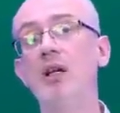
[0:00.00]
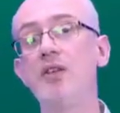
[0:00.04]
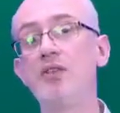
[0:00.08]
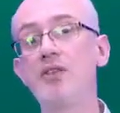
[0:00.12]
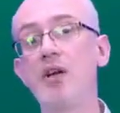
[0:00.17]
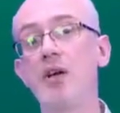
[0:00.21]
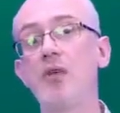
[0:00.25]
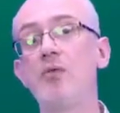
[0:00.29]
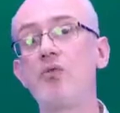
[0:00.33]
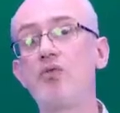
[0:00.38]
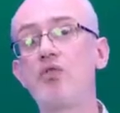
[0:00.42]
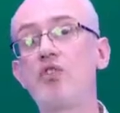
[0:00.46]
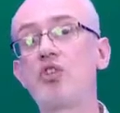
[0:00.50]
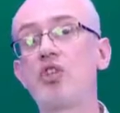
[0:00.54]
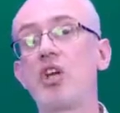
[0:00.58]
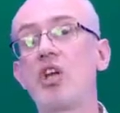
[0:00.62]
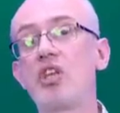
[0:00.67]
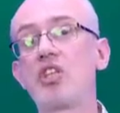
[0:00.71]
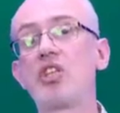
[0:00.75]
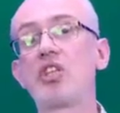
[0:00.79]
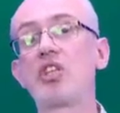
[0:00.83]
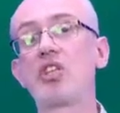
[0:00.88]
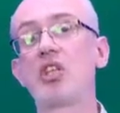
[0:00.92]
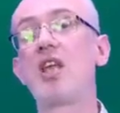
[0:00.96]
Don't
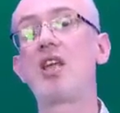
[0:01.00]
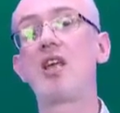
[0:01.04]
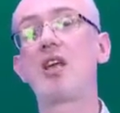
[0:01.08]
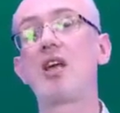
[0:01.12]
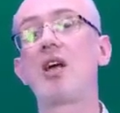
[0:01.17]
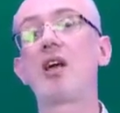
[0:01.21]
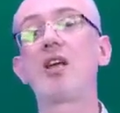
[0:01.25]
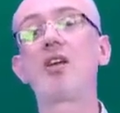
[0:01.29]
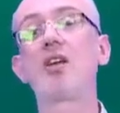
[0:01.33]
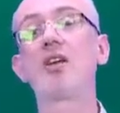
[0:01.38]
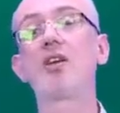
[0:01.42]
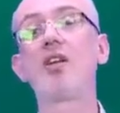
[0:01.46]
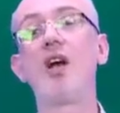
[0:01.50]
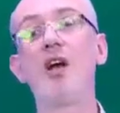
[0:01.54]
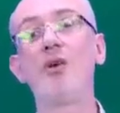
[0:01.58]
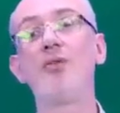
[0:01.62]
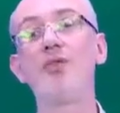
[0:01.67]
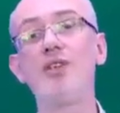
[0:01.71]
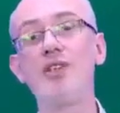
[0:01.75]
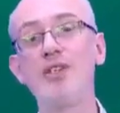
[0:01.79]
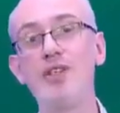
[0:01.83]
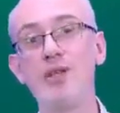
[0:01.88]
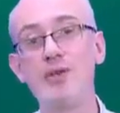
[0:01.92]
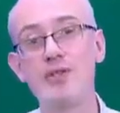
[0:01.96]
just think I can
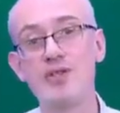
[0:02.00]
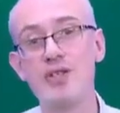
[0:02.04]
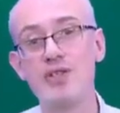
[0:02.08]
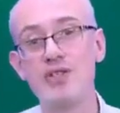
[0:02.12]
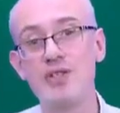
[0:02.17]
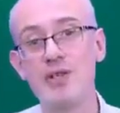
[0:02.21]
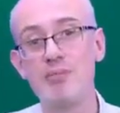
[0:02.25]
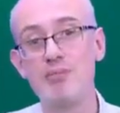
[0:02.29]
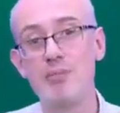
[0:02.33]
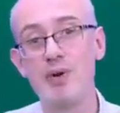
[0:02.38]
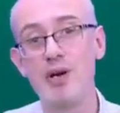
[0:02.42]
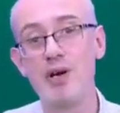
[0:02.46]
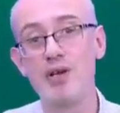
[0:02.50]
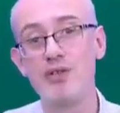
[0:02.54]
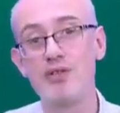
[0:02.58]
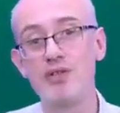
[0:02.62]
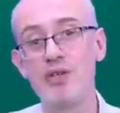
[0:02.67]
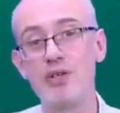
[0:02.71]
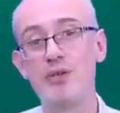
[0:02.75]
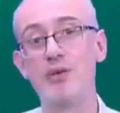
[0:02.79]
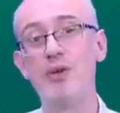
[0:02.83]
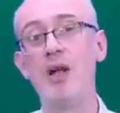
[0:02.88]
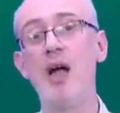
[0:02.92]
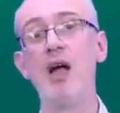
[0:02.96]
only use this in part
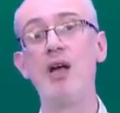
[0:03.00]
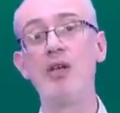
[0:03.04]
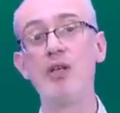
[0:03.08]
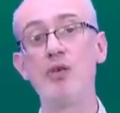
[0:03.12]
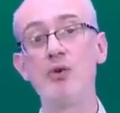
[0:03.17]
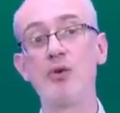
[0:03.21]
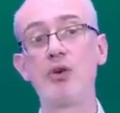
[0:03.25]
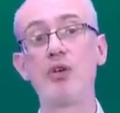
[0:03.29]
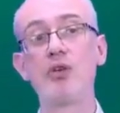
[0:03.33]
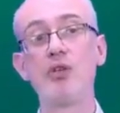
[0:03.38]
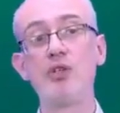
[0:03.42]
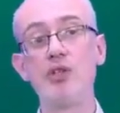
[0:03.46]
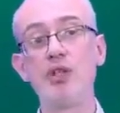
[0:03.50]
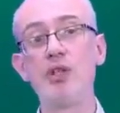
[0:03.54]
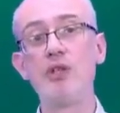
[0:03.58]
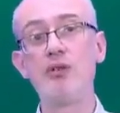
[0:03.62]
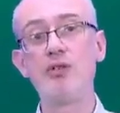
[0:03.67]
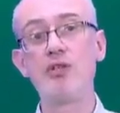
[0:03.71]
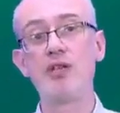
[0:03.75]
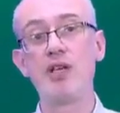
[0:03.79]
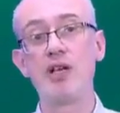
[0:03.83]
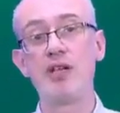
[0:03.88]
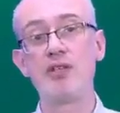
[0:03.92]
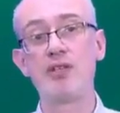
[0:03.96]
2. You can
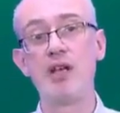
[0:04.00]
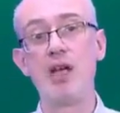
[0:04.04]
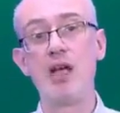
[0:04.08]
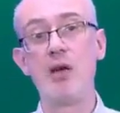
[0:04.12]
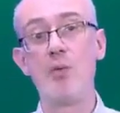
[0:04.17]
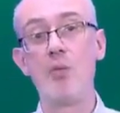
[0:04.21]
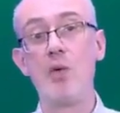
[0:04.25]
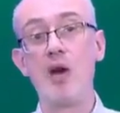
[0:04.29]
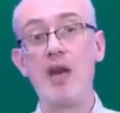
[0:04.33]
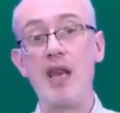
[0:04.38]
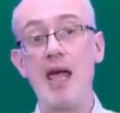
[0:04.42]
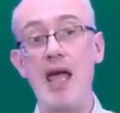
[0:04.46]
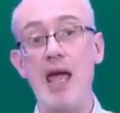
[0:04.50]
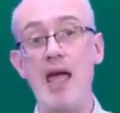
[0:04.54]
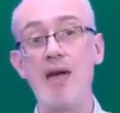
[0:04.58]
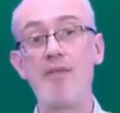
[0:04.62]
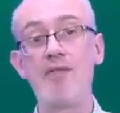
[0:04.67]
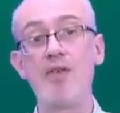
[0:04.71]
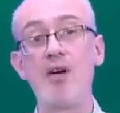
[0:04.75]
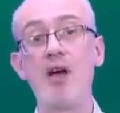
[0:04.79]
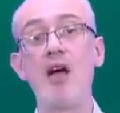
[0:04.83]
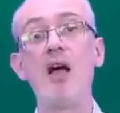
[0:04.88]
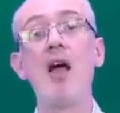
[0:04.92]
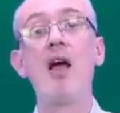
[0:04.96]
use it
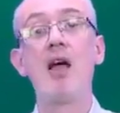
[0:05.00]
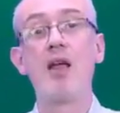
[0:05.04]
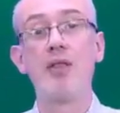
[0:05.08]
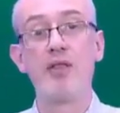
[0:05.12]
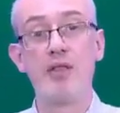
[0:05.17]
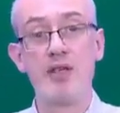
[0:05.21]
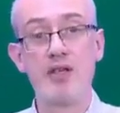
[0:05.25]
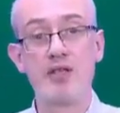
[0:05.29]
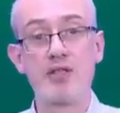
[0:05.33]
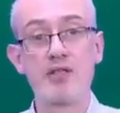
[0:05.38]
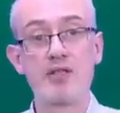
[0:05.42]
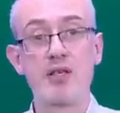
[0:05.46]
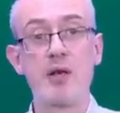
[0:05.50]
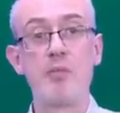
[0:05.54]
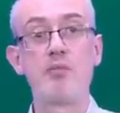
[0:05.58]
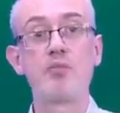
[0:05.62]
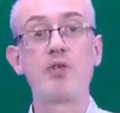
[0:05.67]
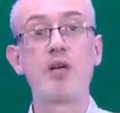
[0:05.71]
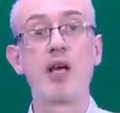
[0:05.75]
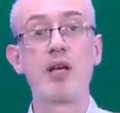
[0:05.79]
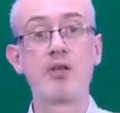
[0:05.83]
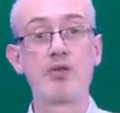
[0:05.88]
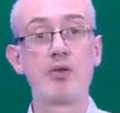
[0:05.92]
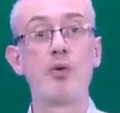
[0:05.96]
whenever this
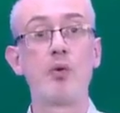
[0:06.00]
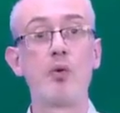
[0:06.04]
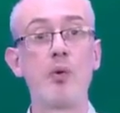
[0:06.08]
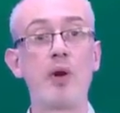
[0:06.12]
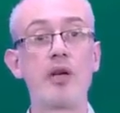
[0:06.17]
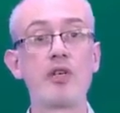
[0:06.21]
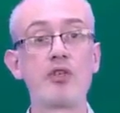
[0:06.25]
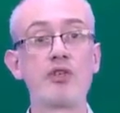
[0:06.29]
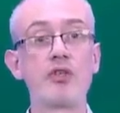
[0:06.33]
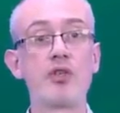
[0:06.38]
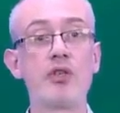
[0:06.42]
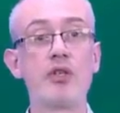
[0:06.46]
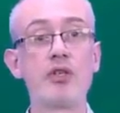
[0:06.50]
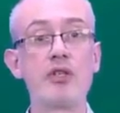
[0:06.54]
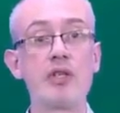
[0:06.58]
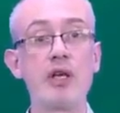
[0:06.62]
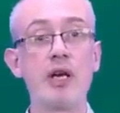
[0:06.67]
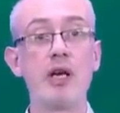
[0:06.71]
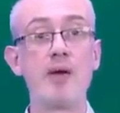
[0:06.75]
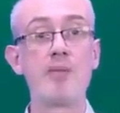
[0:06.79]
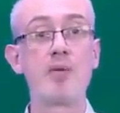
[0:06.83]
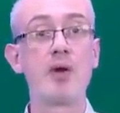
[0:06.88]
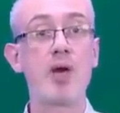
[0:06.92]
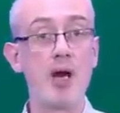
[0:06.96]
subject or question
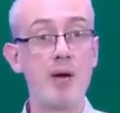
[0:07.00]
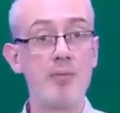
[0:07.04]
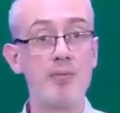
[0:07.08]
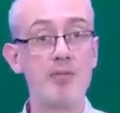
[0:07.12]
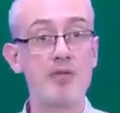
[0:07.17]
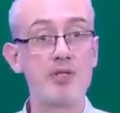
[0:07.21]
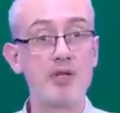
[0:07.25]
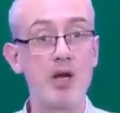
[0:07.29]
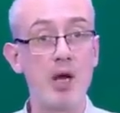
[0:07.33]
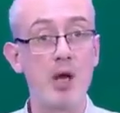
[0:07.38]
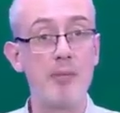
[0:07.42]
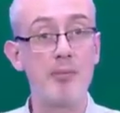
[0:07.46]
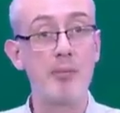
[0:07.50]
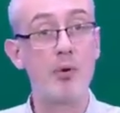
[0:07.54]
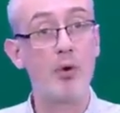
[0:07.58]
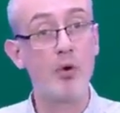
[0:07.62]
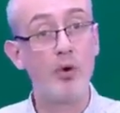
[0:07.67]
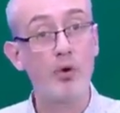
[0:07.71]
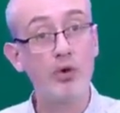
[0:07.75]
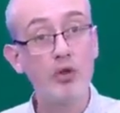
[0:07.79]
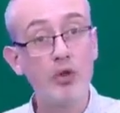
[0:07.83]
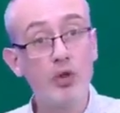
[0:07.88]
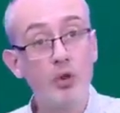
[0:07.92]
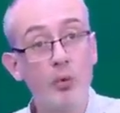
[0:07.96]
type comes up
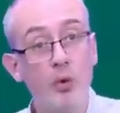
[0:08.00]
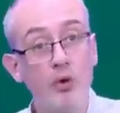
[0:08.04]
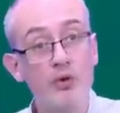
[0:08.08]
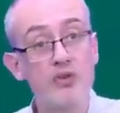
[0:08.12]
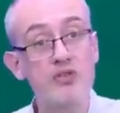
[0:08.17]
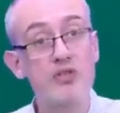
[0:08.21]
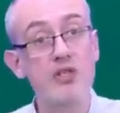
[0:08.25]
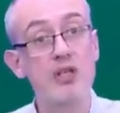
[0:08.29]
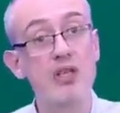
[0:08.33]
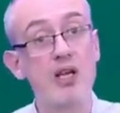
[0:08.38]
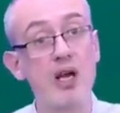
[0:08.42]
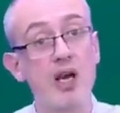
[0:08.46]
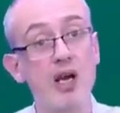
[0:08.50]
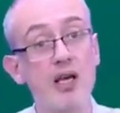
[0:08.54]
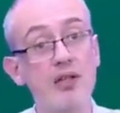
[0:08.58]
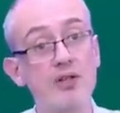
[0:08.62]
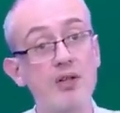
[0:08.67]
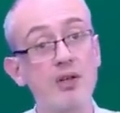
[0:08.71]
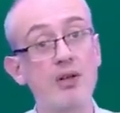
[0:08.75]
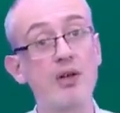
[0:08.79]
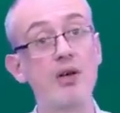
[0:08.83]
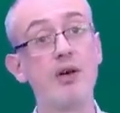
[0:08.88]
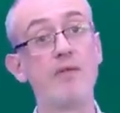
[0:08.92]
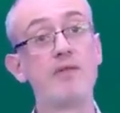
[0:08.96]
or you want to guide the
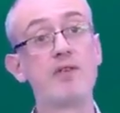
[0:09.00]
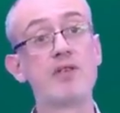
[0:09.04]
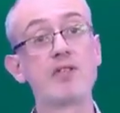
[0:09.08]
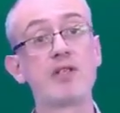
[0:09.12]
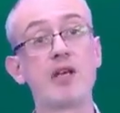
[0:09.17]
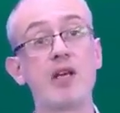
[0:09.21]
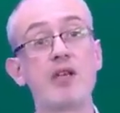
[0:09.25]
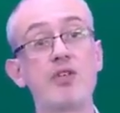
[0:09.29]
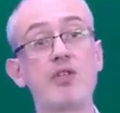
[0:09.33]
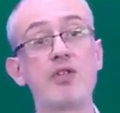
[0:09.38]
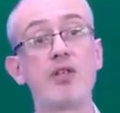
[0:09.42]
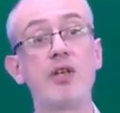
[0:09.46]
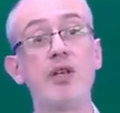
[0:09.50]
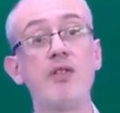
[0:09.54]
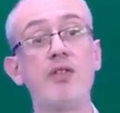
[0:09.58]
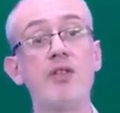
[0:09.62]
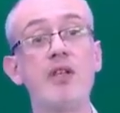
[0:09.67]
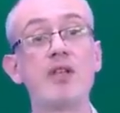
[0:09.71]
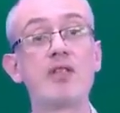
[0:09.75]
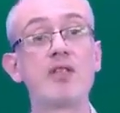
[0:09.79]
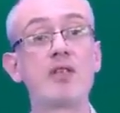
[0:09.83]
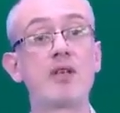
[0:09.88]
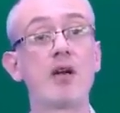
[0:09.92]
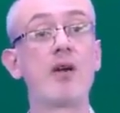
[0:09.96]
conversation in
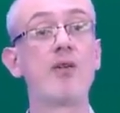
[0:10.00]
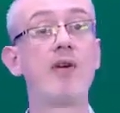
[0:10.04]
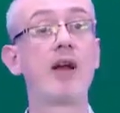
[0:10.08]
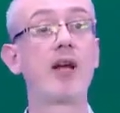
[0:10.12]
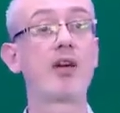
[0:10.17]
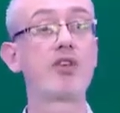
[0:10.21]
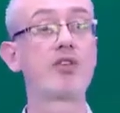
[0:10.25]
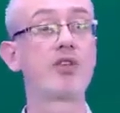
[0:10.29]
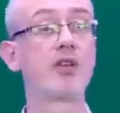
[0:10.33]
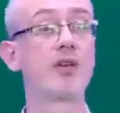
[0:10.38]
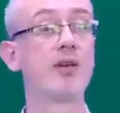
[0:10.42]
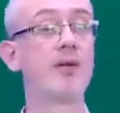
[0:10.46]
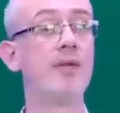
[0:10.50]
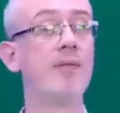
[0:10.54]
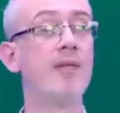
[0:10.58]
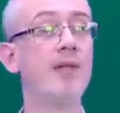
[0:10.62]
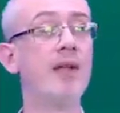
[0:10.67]
this direction.